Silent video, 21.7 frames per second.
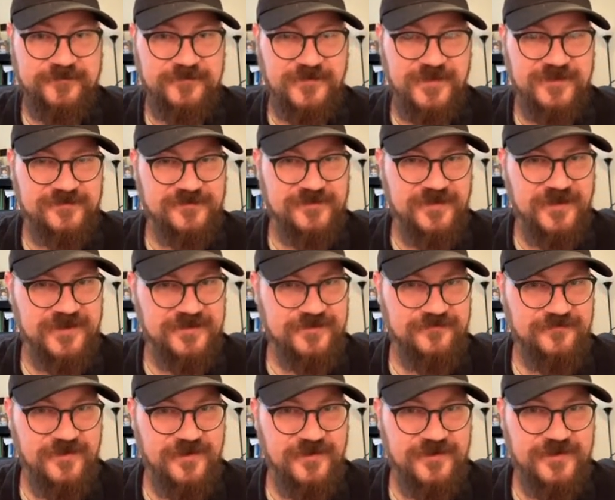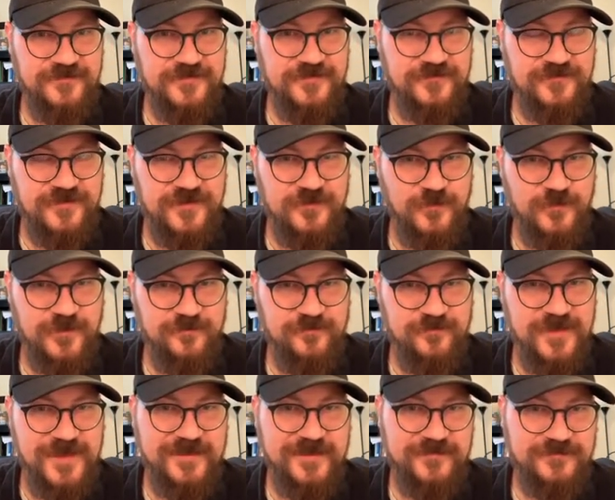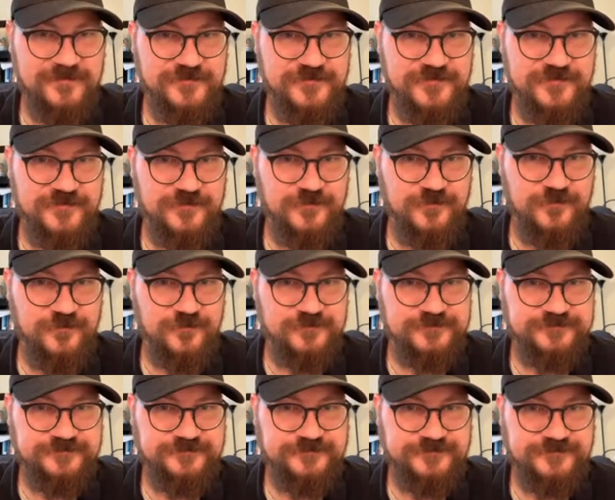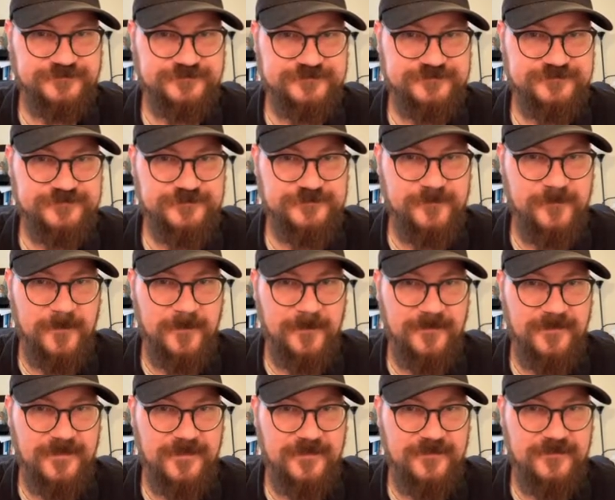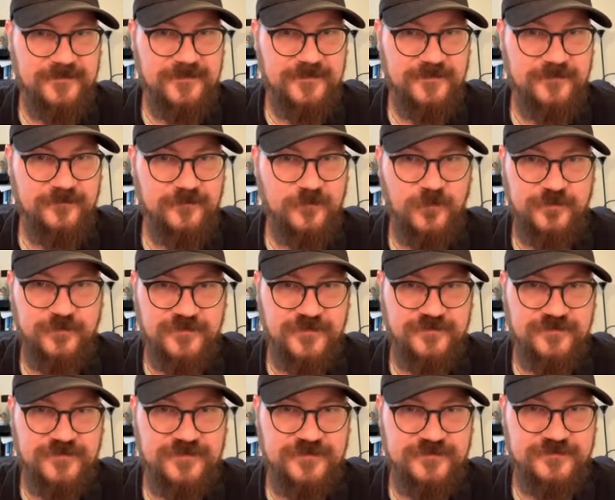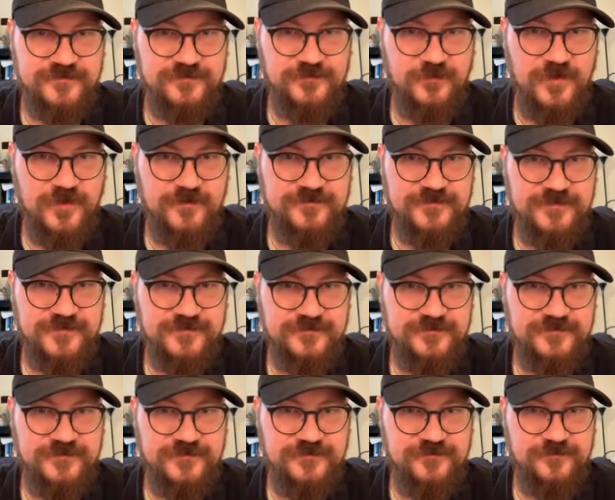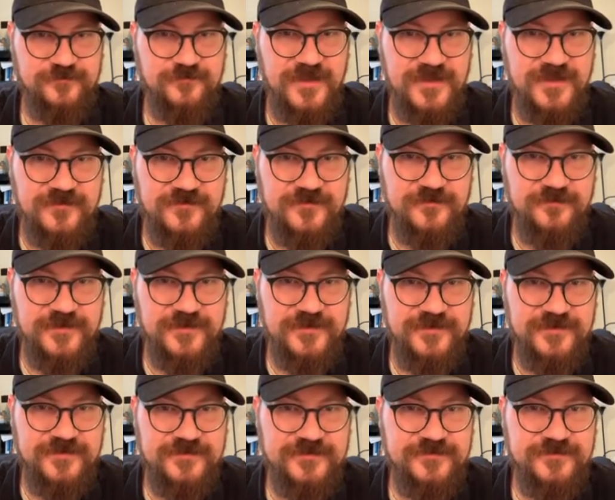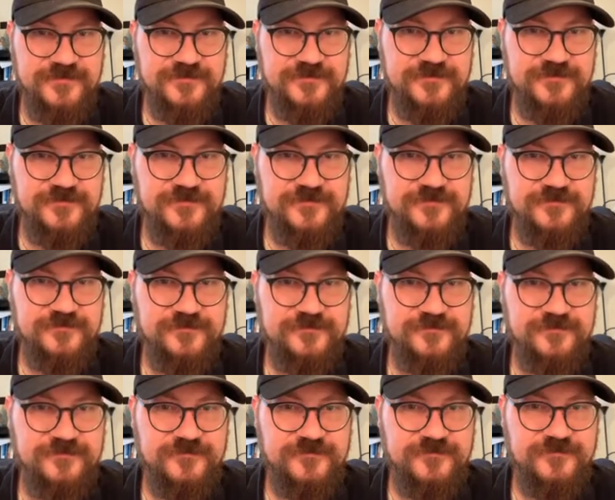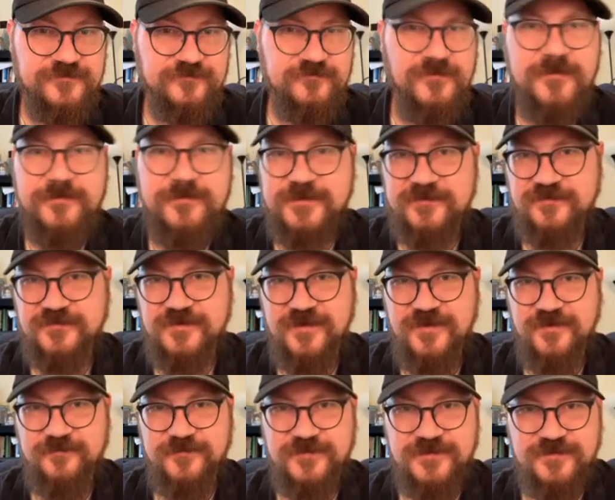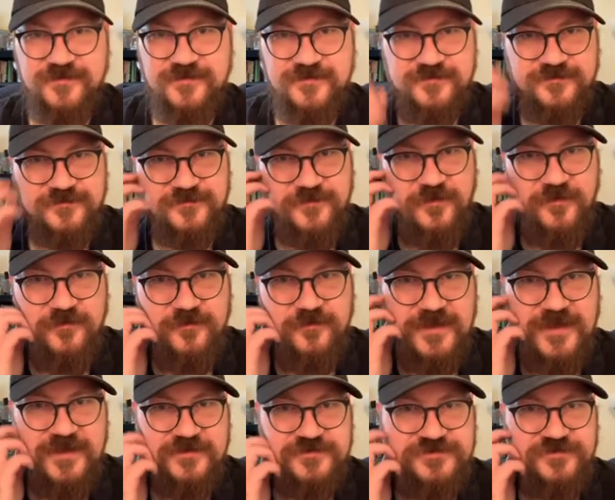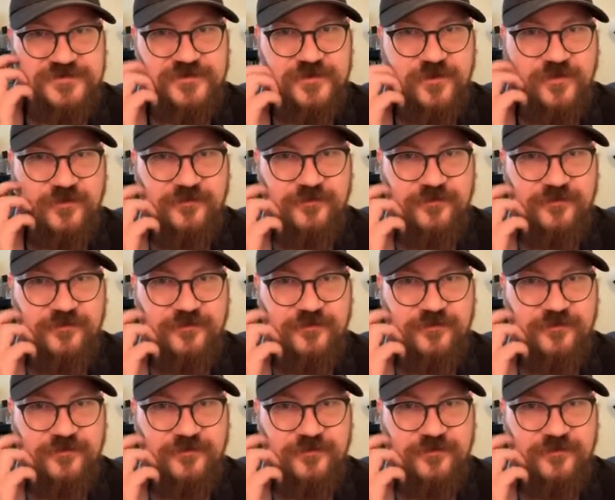It's kind of odd that they went back to, or that they swapped into Mandibuzz. Maybe it's not, because actually all